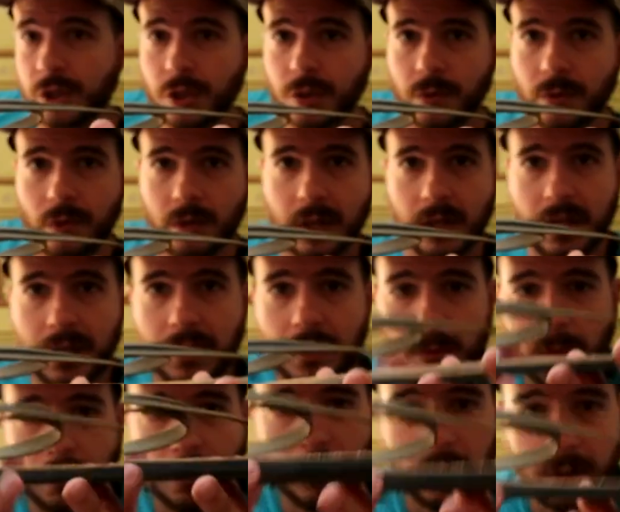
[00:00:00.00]
shoe in the
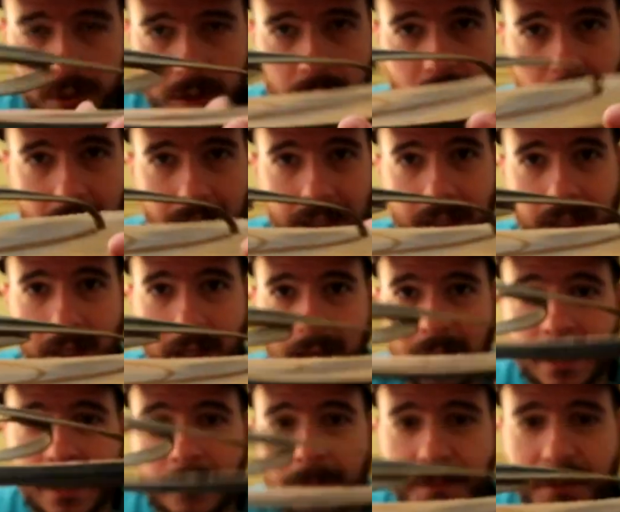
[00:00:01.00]
world, right?
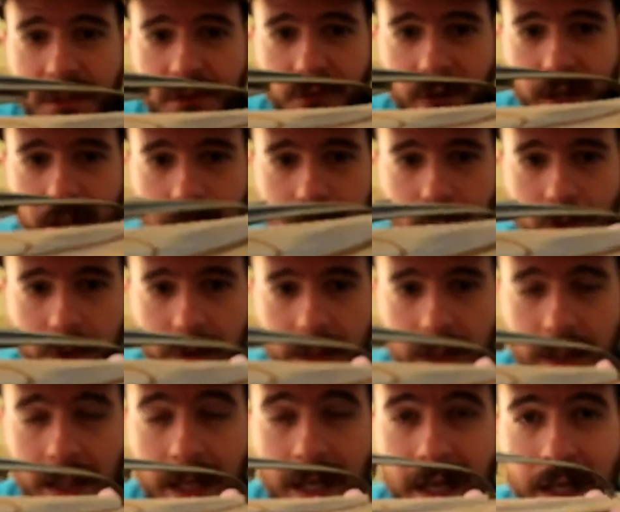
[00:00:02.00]
It's very important.